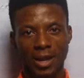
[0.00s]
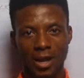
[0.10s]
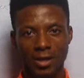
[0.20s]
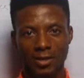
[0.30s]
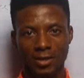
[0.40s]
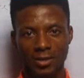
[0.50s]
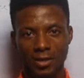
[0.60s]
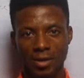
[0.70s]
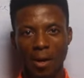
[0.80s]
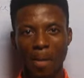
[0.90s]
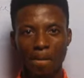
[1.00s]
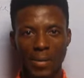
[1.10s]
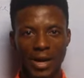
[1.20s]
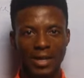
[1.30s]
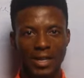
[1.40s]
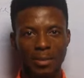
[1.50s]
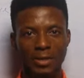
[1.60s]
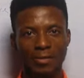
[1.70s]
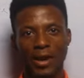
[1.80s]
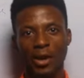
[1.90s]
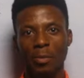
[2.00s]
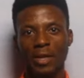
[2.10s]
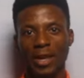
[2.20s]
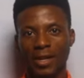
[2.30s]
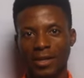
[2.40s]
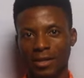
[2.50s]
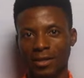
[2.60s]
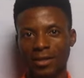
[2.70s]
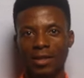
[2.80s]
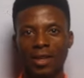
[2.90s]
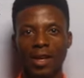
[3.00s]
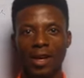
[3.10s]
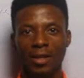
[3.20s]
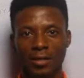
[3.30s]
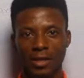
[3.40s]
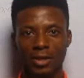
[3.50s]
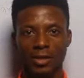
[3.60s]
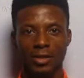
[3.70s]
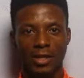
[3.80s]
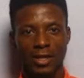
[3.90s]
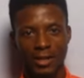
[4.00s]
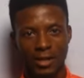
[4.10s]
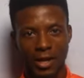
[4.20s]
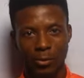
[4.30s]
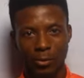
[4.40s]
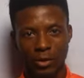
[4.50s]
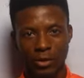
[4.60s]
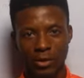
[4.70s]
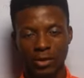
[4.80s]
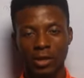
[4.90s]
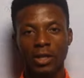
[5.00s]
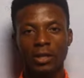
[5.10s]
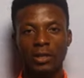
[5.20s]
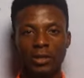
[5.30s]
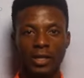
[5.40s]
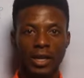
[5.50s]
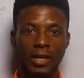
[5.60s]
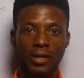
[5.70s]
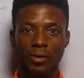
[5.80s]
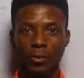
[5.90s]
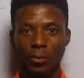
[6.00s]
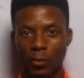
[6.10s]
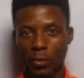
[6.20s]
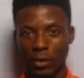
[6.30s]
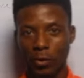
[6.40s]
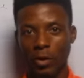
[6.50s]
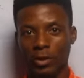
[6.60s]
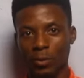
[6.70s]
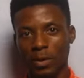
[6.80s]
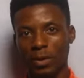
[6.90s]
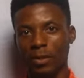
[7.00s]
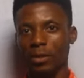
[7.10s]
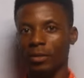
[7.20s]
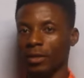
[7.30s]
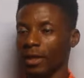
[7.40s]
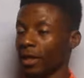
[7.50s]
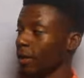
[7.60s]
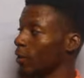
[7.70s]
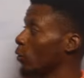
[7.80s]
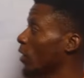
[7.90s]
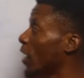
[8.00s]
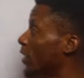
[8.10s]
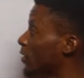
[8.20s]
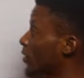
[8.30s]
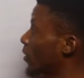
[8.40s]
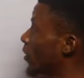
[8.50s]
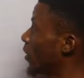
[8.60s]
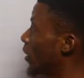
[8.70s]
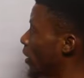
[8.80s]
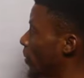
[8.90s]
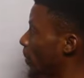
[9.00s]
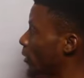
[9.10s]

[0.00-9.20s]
class. My name is Fayomi Kendi and this is English language. Today we are going to be taking a look at a